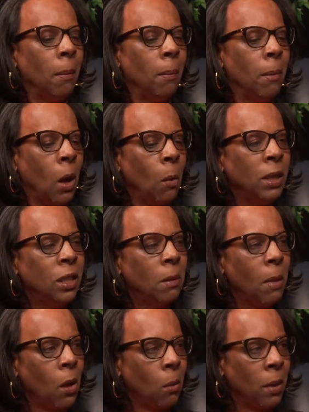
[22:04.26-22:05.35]
moment to
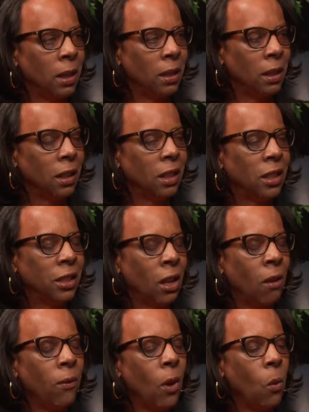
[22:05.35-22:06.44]
moment,
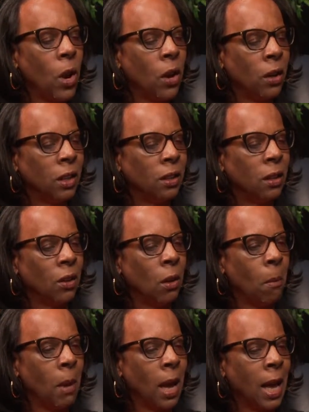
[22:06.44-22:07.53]
self-awareness on your
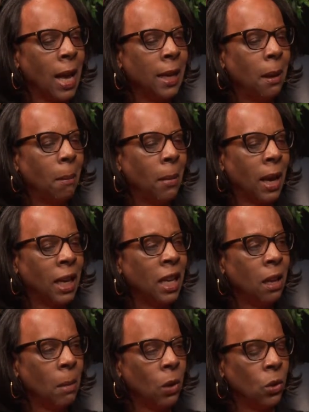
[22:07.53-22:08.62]
mind, body, and
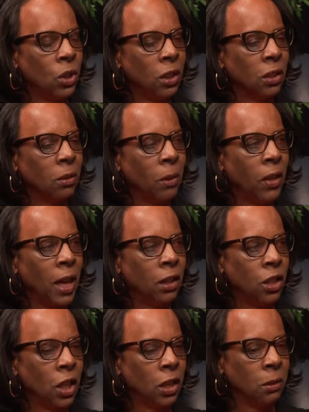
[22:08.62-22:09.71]
emotions without
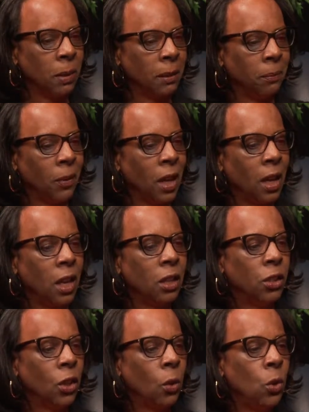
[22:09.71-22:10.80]
judgment.
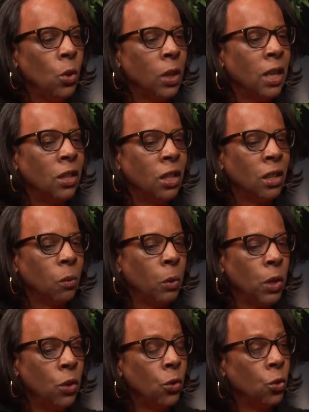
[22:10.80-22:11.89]
So you can just,
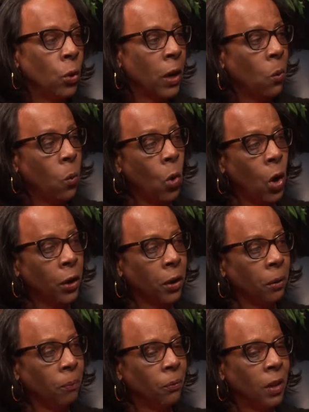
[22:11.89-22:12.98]
when you drink
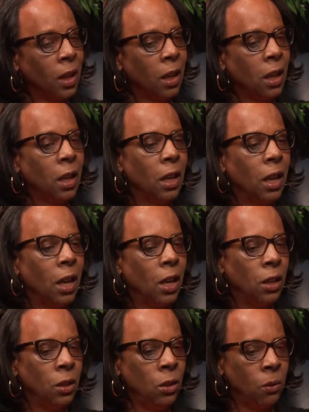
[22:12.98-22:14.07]
water,
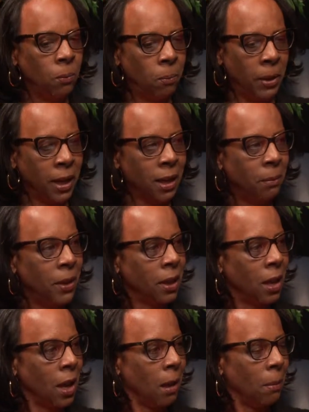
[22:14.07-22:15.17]
you pick up the
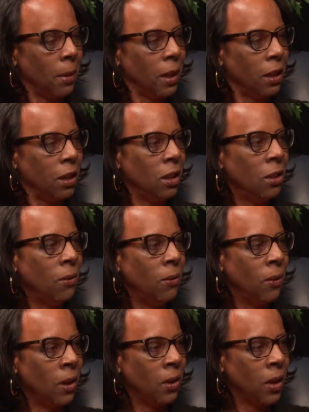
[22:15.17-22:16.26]
cup, you
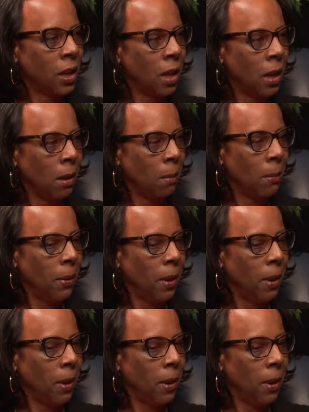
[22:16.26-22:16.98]
feel the cup,